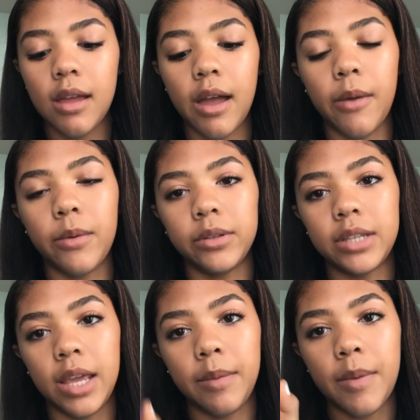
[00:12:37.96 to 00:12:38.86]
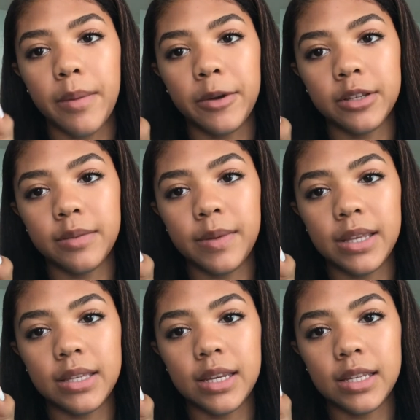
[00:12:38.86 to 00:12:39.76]
I will take my Burt's
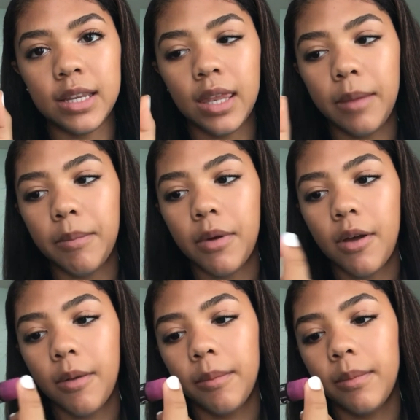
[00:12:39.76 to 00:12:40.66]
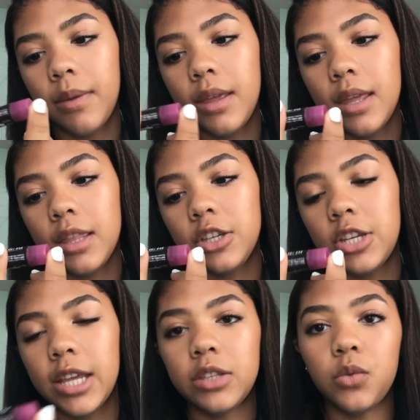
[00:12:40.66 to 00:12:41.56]
Bees Tinted Lip Balm in the
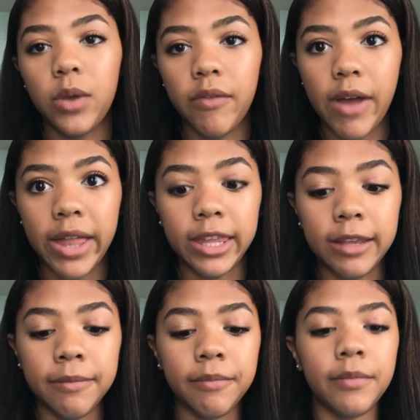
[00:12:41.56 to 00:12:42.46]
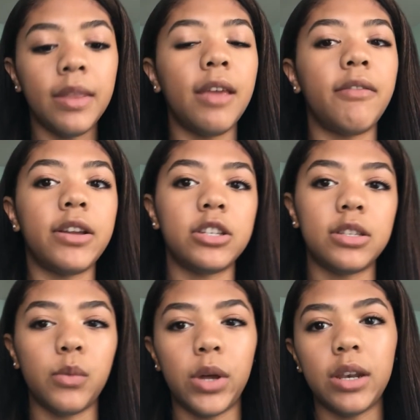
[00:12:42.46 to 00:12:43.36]
shade Sweet Violet if I
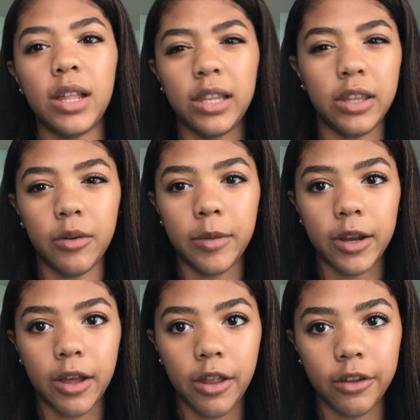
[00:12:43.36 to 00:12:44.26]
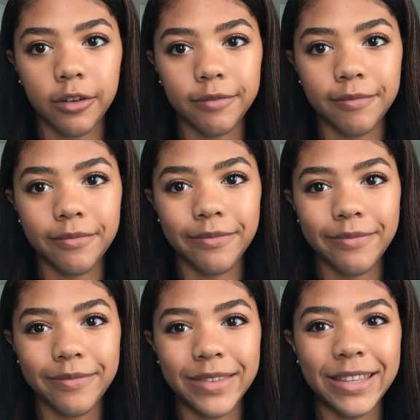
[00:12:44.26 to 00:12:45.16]
just want a little bit of color.
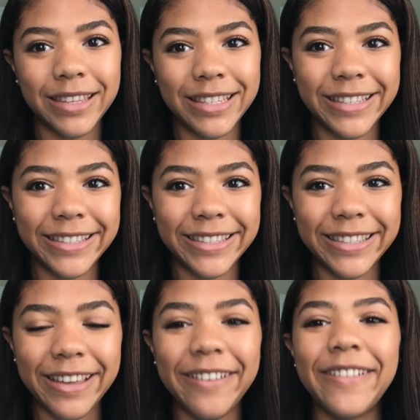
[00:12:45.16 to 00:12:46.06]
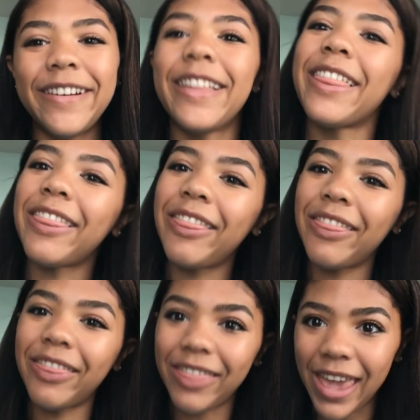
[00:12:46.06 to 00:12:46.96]
So
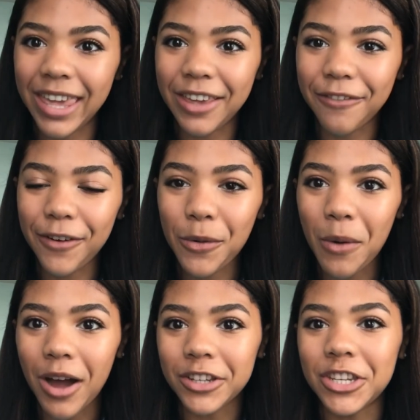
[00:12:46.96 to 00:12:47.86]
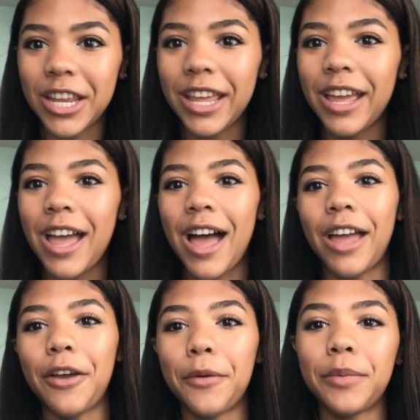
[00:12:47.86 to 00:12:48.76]
thank you for watching.
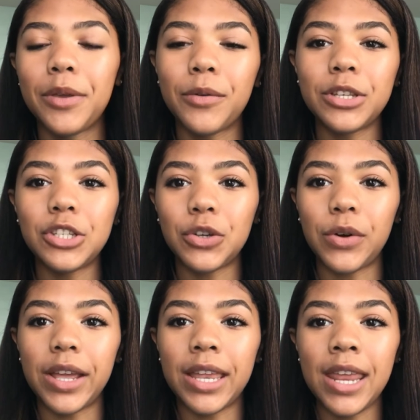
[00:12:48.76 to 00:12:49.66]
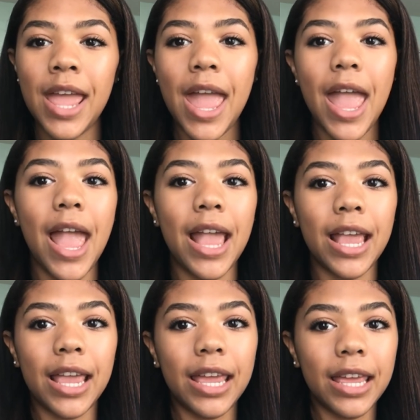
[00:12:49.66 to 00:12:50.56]
I hope you enjoyed,
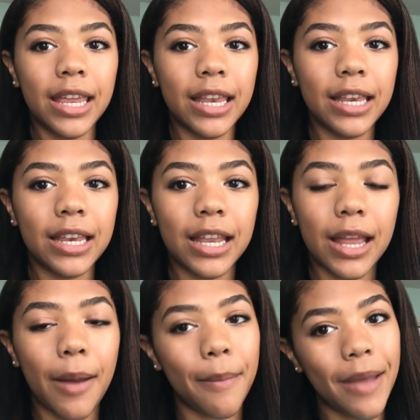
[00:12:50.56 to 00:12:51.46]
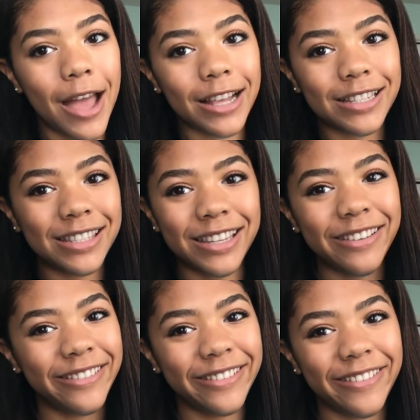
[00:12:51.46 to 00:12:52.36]
and come back
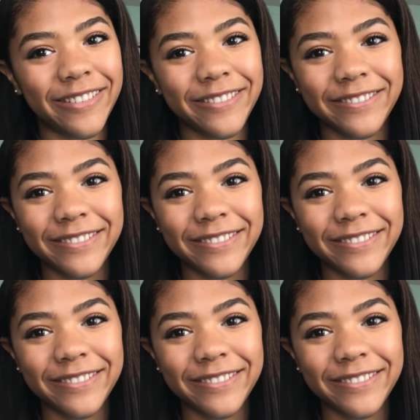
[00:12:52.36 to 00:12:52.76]
soon.